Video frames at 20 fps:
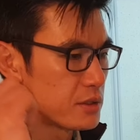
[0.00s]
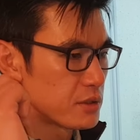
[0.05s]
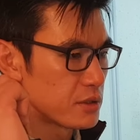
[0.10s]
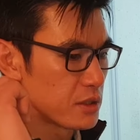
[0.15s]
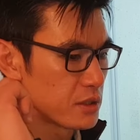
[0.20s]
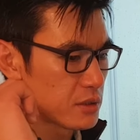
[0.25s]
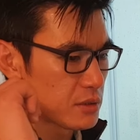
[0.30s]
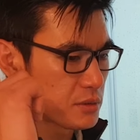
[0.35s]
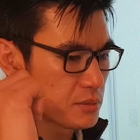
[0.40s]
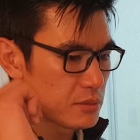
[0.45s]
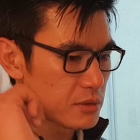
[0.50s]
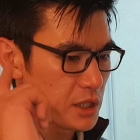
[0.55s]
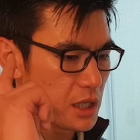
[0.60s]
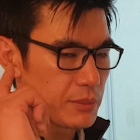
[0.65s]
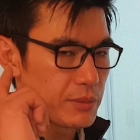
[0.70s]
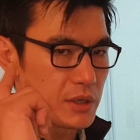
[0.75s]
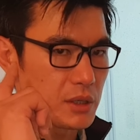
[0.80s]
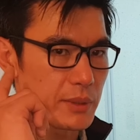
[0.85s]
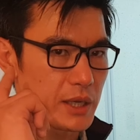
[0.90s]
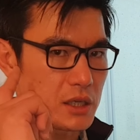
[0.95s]
just
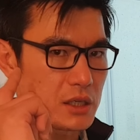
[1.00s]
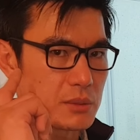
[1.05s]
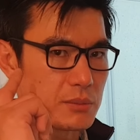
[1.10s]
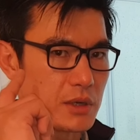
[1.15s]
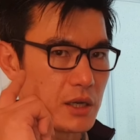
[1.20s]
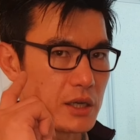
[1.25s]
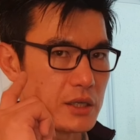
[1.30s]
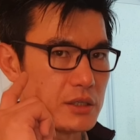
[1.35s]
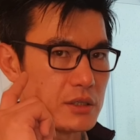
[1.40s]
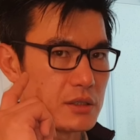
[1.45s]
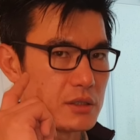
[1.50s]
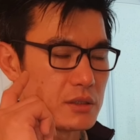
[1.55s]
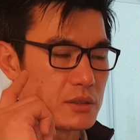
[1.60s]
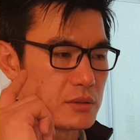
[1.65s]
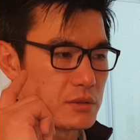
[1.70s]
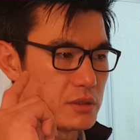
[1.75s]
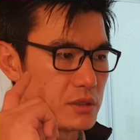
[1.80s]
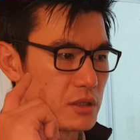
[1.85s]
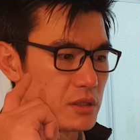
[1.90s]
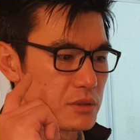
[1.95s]
keep it in the back of your mind,
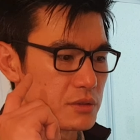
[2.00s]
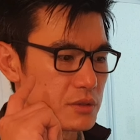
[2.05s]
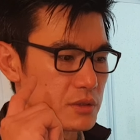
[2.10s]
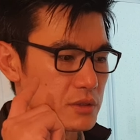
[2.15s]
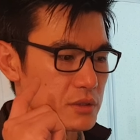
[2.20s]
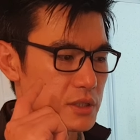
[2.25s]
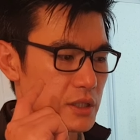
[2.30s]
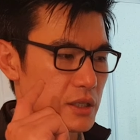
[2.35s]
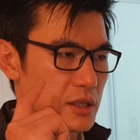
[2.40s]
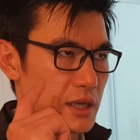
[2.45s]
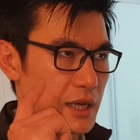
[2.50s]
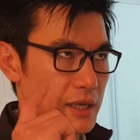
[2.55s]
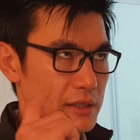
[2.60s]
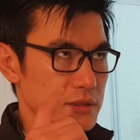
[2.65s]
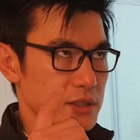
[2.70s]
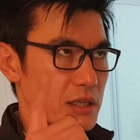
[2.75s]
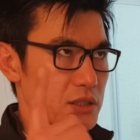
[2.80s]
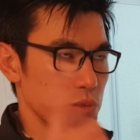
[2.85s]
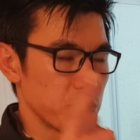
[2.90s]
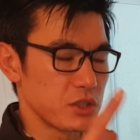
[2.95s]
you know, seeing has
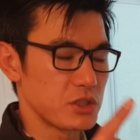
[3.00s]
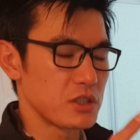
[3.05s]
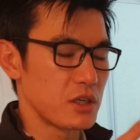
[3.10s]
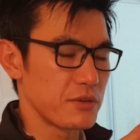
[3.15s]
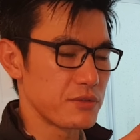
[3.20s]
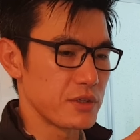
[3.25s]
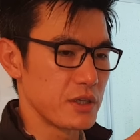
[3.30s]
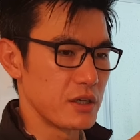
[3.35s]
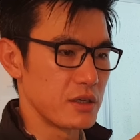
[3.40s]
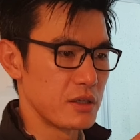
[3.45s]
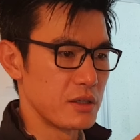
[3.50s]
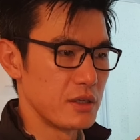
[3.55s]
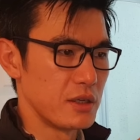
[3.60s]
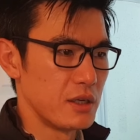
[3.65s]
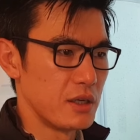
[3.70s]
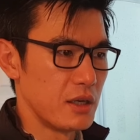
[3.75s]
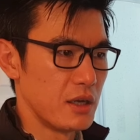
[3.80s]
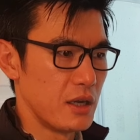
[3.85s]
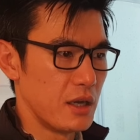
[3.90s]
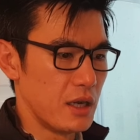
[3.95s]
that switched off yet?
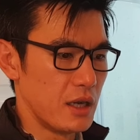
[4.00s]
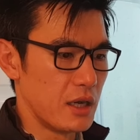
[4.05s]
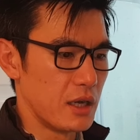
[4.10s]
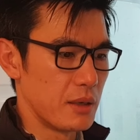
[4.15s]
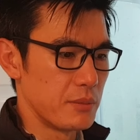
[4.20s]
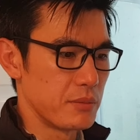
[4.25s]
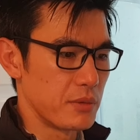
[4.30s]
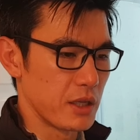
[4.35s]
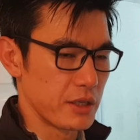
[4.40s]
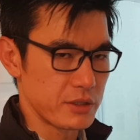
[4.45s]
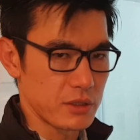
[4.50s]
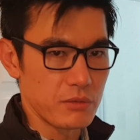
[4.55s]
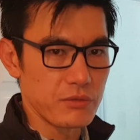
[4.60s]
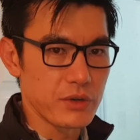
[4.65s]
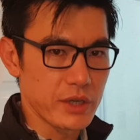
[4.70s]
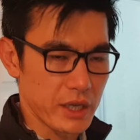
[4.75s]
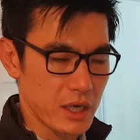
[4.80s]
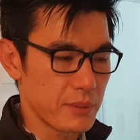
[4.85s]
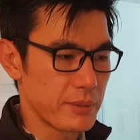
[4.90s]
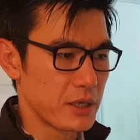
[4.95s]
Like don't
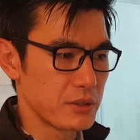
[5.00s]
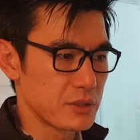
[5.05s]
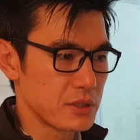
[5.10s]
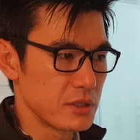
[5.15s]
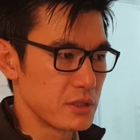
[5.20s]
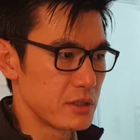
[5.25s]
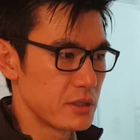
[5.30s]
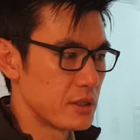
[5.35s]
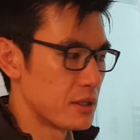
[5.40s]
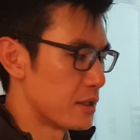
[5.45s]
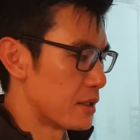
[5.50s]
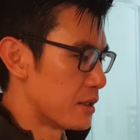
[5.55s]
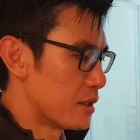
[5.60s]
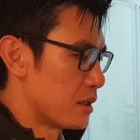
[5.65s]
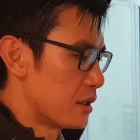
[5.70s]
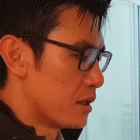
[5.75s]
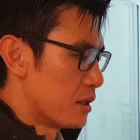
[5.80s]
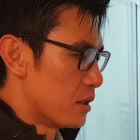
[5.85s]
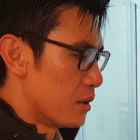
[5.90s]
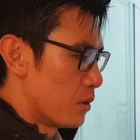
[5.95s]
forget about it.
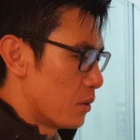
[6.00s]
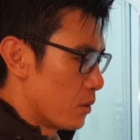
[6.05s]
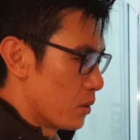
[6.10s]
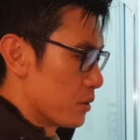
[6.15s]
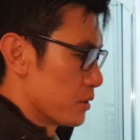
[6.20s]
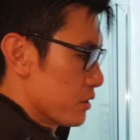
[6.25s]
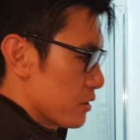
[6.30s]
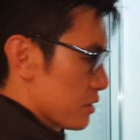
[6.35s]
Or you